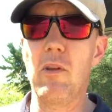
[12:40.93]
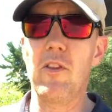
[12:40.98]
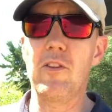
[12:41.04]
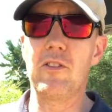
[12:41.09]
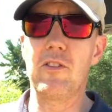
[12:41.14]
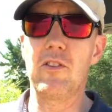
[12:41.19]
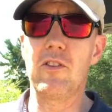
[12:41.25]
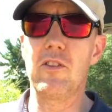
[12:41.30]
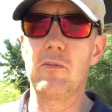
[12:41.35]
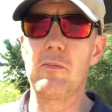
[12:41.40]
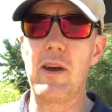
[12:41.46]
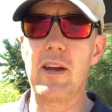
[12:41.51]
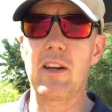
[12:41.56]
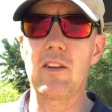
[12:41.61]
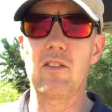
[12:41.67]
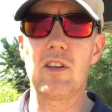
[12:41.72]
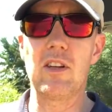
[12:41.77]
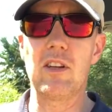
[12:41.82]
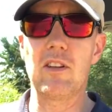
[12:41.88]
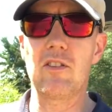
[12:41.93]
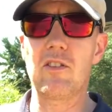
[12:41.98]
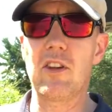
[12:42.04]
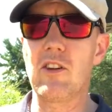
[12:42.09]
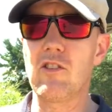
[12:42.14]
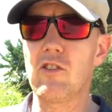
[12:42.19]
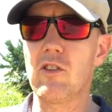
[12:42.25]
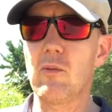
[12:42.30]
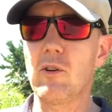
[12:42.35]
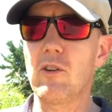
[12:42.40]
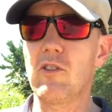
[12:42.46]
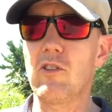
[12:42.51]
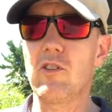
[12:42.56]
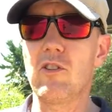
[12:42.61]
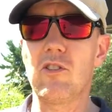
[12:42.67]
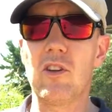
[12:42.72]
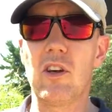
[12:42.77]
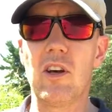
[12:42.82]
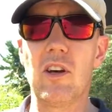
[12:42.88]
This is his magazine extension, which
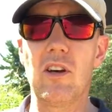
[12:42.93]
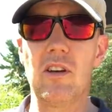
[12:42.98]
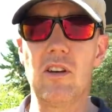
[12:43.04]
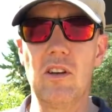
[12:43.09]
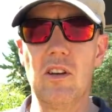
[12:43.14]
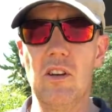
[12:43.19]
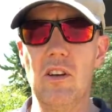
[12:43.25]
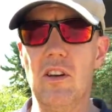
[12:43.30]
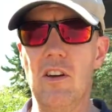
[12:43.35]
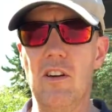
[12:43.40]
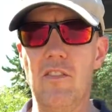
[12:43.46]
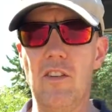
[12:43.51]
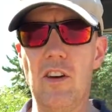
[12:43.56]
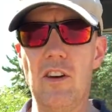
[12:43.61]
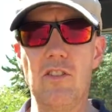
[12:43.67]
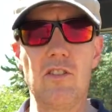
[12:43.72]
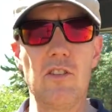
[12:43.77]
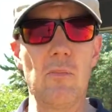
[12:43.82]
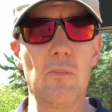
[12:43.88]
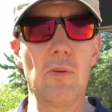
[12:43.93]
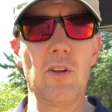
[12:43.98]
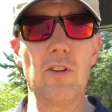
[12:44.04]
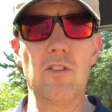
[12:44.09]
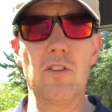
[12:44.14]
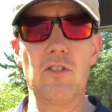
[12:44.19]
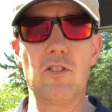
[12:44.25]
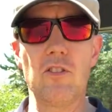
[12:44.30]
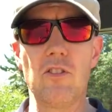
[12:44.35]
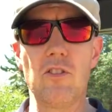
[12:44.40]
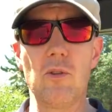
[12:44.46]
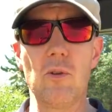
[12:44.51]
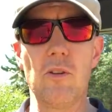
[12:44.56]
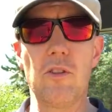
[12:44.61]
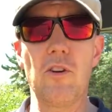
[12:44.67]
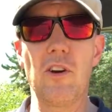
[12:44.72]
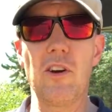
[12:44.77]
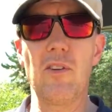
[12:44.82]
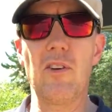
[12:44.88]
is a very simple addition to a
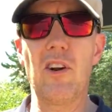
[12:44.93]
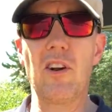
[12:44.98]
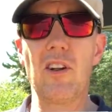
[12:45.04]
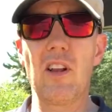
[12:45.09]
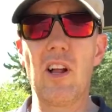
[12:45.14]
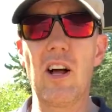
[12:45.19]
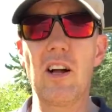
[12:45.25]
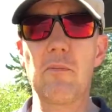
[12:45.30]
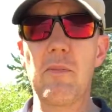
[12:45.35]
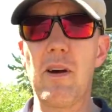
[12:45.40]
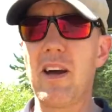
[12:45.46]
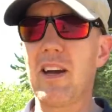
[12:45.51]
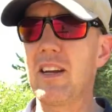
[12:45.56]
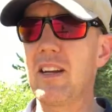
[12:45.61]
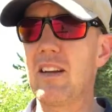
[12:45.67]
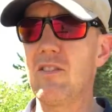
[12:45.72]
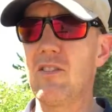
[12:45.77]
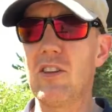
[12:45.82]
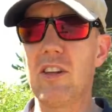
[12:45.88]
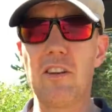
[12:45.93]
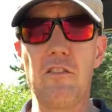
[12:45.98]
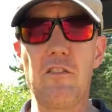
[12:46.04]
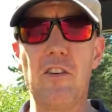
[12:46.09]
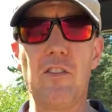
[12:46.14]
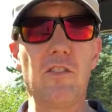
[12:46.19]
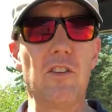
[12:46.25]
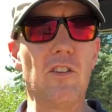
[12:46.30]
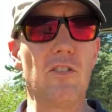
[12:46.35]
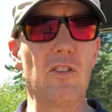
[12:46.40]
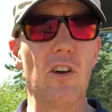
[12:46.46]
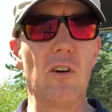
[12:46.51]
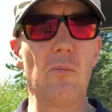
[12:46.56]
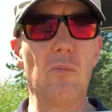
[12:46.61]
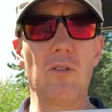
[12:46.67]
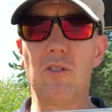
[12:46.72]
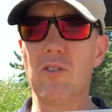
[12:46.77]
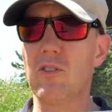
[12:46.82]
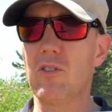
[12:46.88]
30-round Glock mag. It gives you like 50
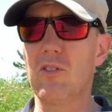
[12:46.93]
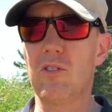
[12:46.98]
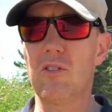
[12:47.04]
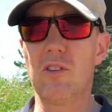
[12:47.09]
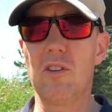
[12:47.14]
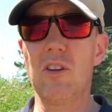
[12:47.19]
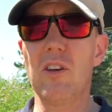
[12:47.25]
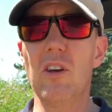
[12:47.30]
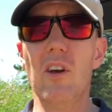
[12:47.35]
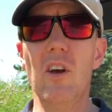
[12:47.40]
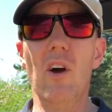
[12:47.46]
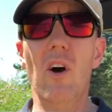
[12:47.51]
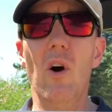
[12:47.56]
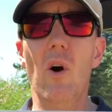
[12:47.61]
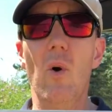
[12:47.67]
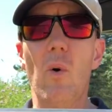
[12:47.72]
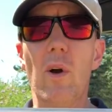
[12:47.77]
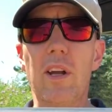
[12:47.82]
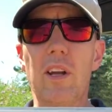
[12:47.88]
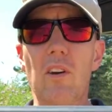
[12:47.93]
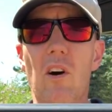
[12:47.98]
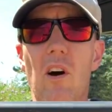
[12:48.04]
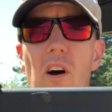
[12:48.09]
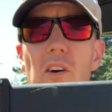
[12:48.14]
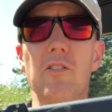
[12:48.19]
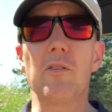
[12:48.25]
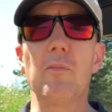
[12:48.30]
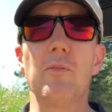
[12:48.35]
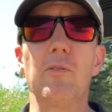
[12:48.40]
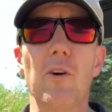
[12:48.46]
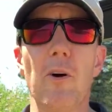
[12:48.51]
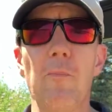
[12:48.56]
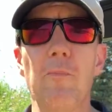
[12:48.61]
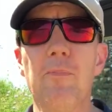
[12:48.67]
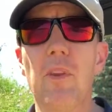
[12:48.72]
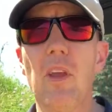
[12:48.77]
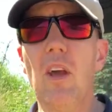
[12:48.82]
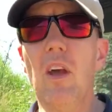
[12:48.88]
some, which is wicked awesome. So,
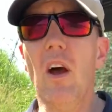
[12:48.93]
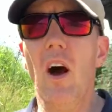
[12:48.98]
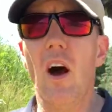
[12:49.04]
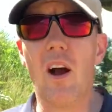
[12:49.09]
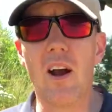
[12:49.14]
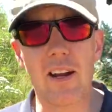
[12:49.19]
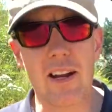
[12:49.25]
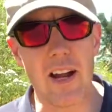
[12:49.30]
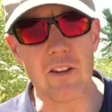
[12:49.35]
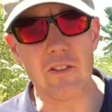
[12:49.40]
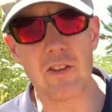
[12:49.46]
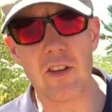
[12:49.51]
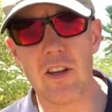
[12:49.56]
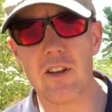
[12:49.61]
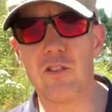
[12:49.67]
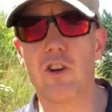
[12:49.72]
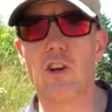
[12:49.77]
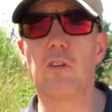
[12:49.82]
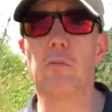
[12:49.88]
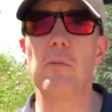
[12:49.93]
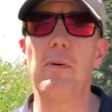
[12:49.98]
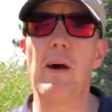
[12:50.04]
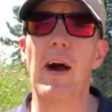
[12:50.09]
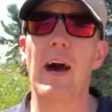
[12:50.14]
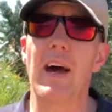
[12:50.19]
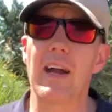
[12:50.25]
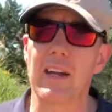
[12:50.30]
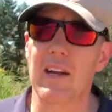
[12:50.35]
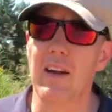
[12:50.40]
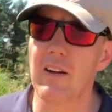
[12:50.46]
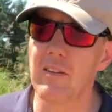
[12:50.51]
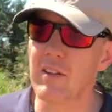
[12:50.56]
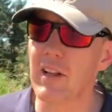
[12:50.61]
all right, guys, it's good to be back.